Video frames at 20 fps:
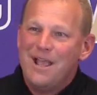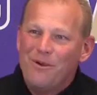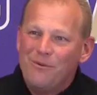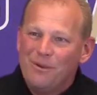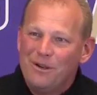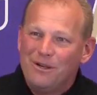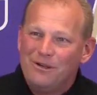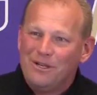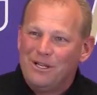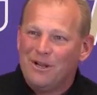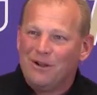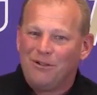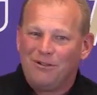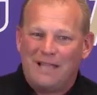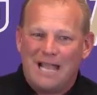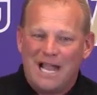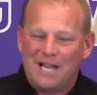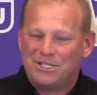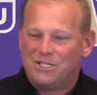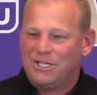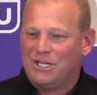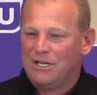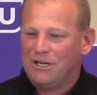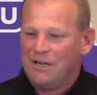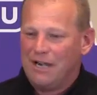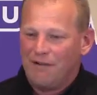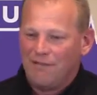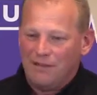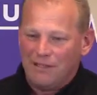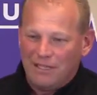We, you know, last
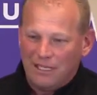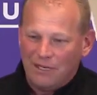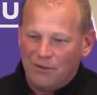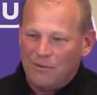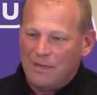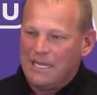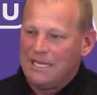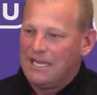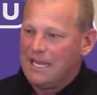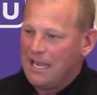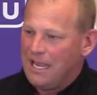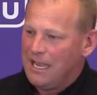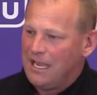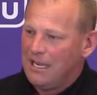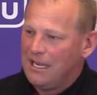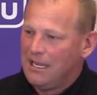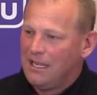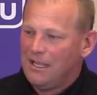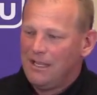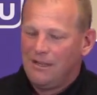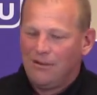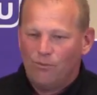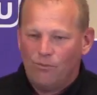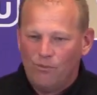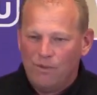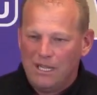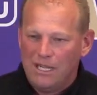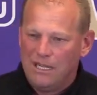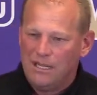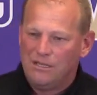year and everything we did,
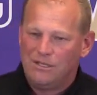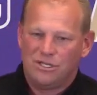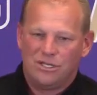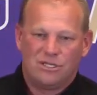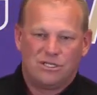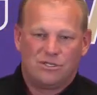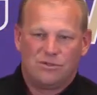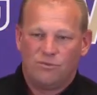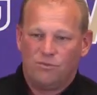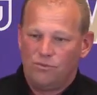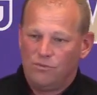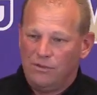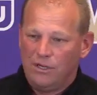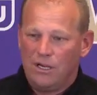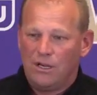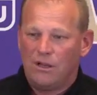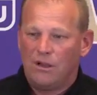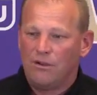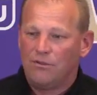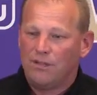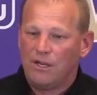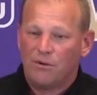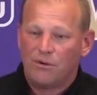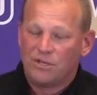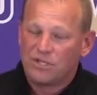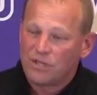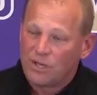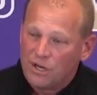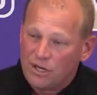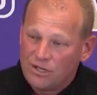we just, you know, there
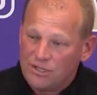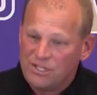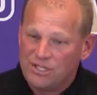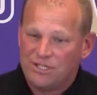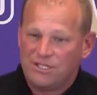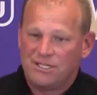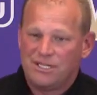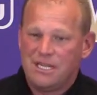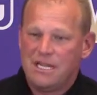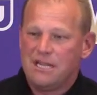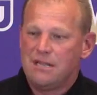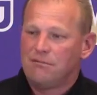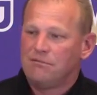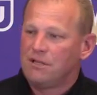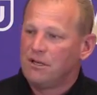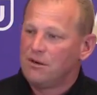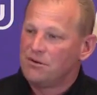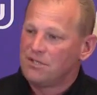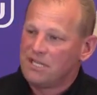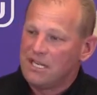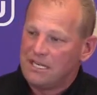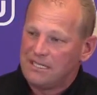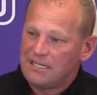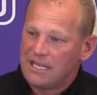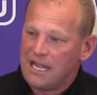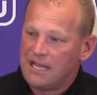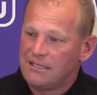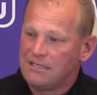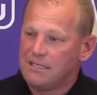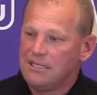was urgency, there was an
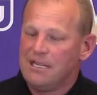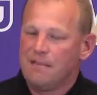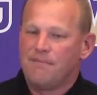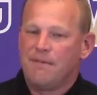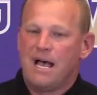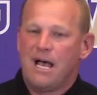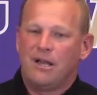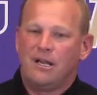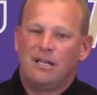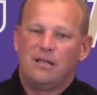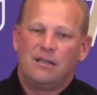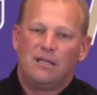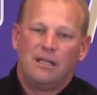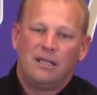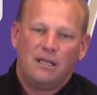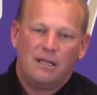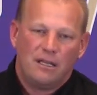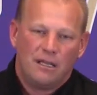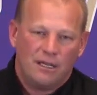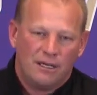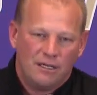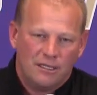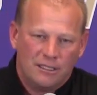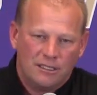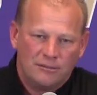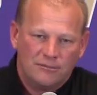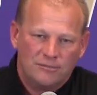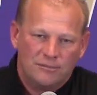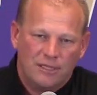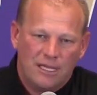intensity about it.
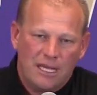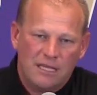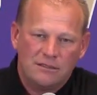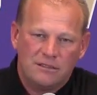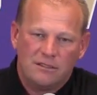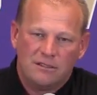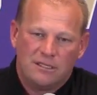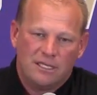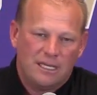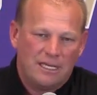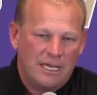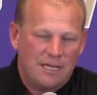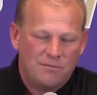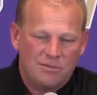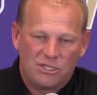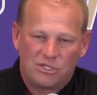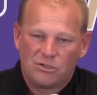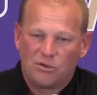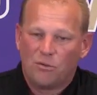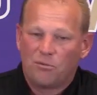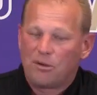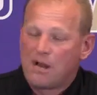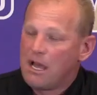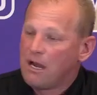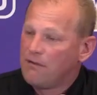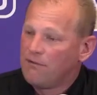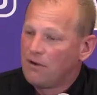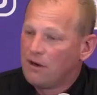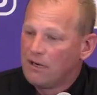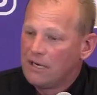The thing I'm just so
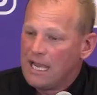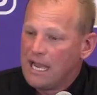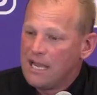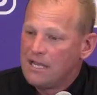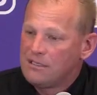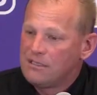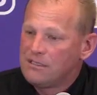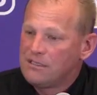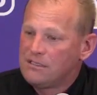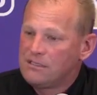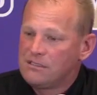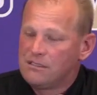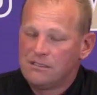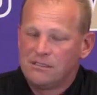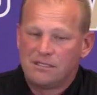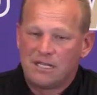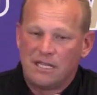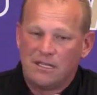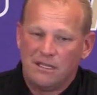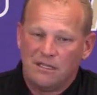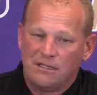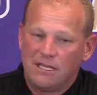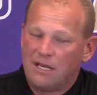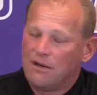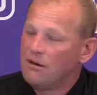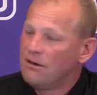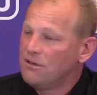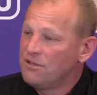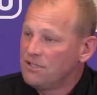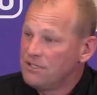proud of our guys is I think
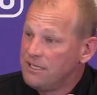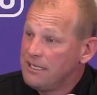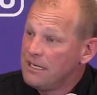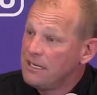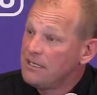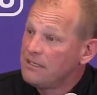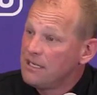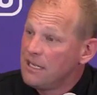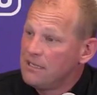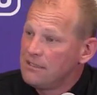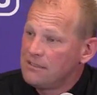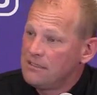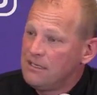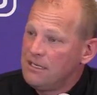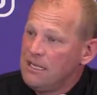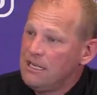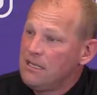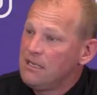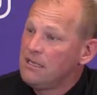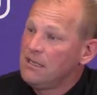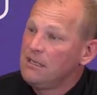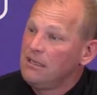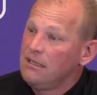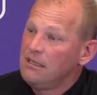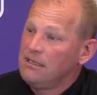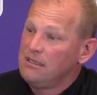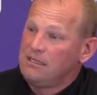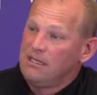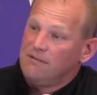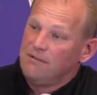that urgency and intensity
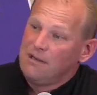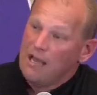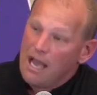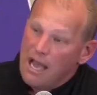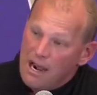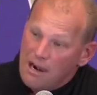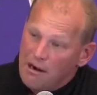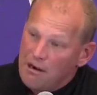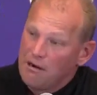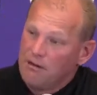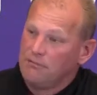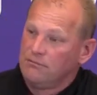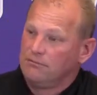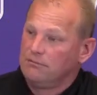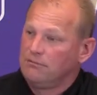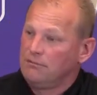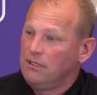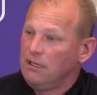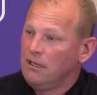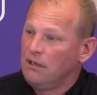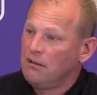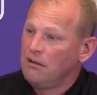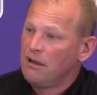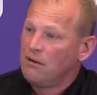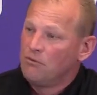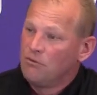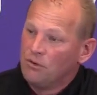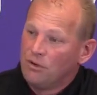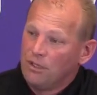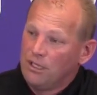is even higher. You know,
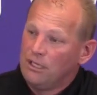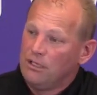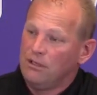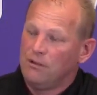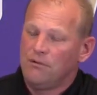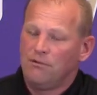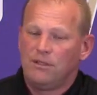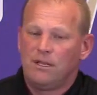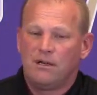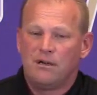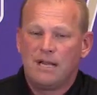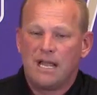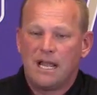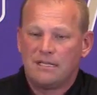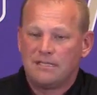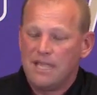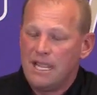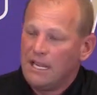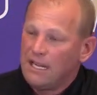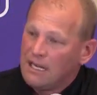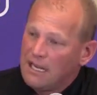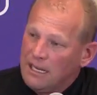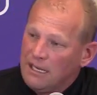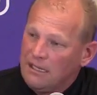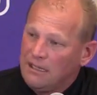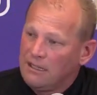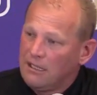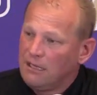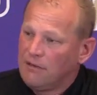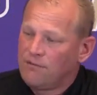I really do. They're not taking
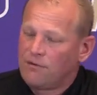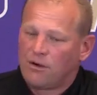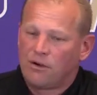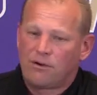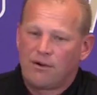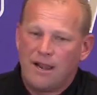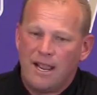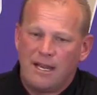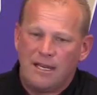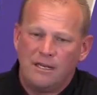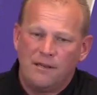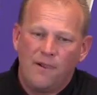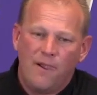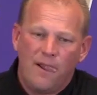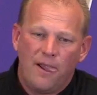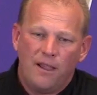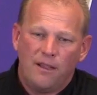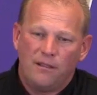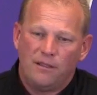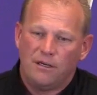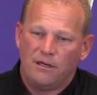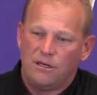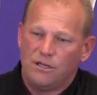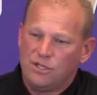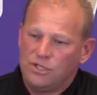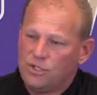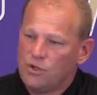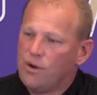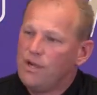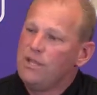anything for granted. They're
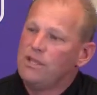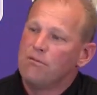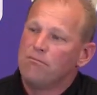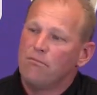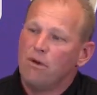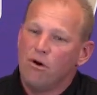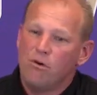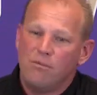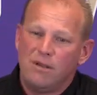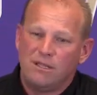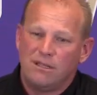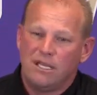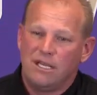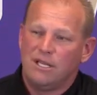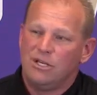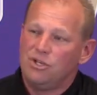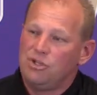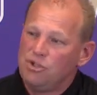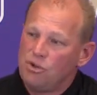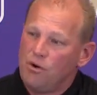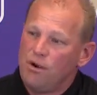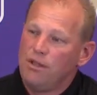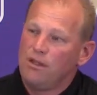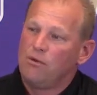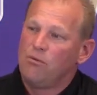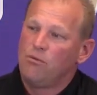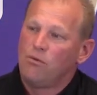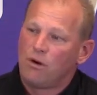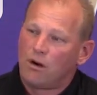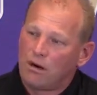enjoying the moment. They enjoy
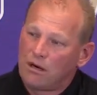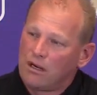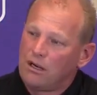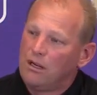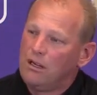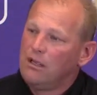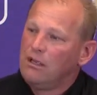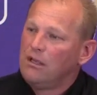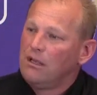the work.